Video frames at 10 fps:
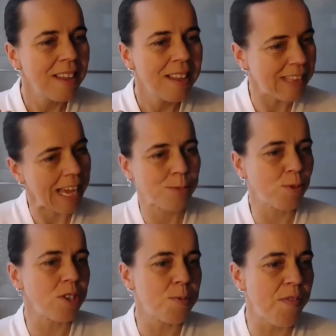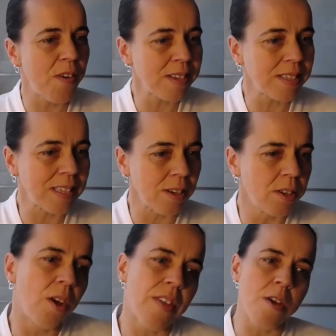that's what you should be focusing on, not
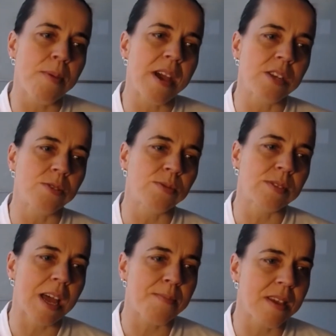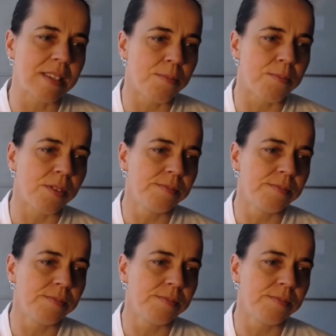the homepage. Would that be an example?